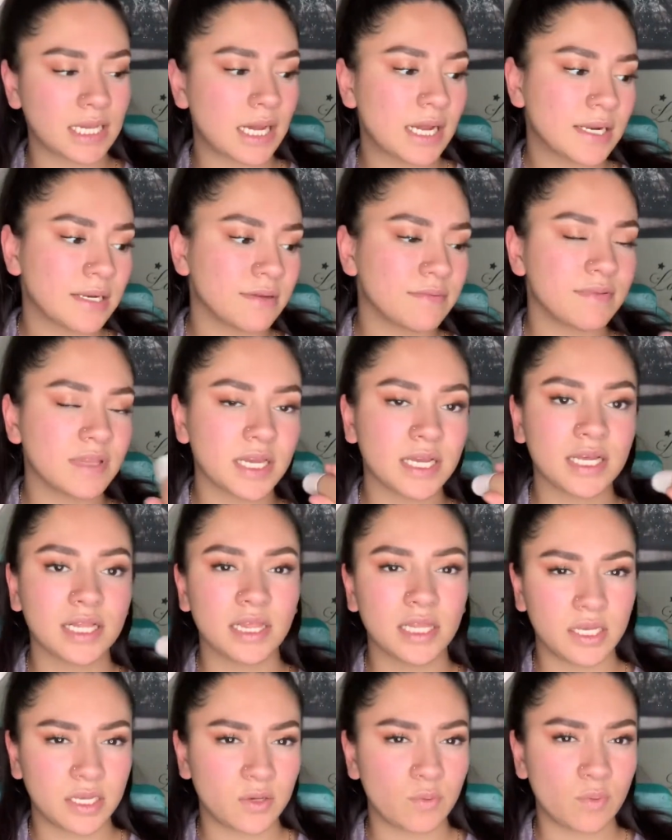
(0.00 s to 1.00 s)
of like a
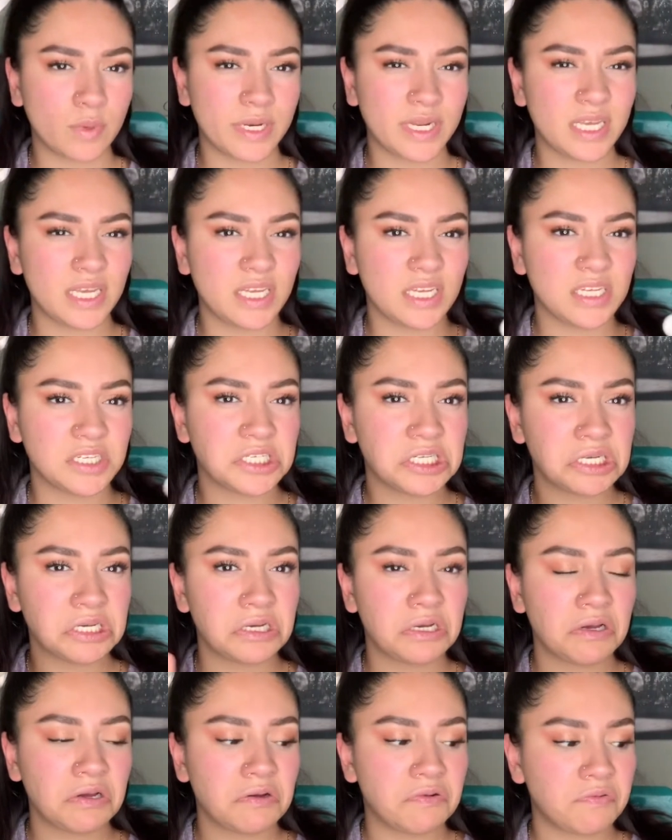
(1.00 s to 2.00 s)
liquidy
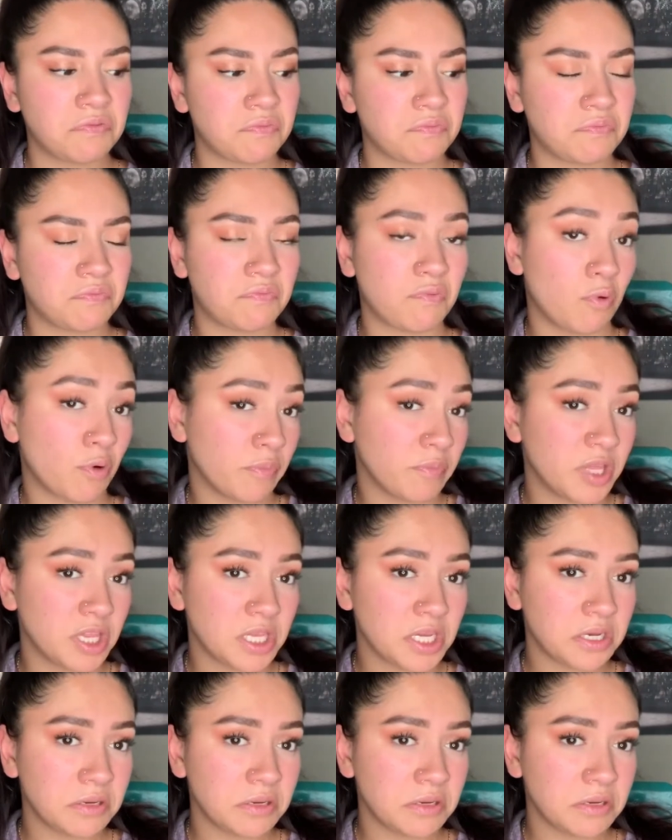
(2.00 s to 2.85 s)
formula.